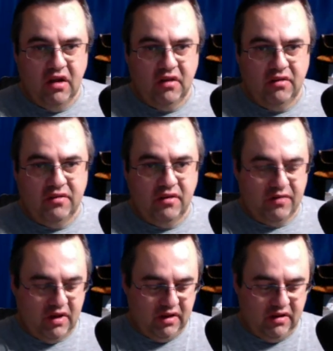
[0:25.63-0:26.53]
See if I
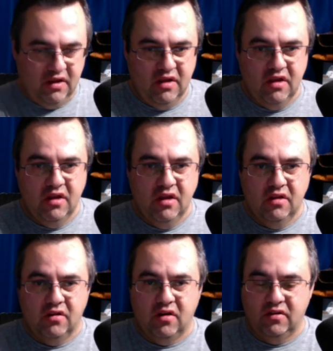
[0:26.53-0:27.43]
can
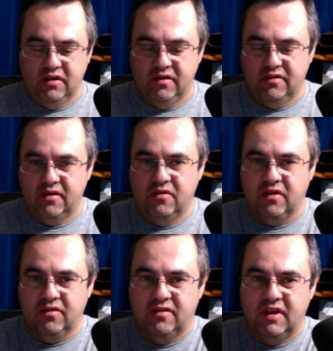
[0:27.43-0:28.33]
turn this so you can
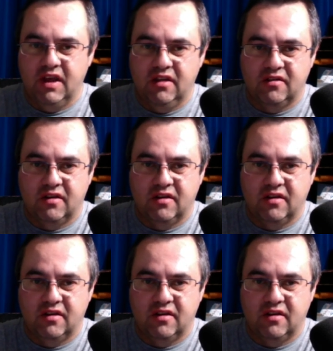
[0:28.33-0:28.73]
see it.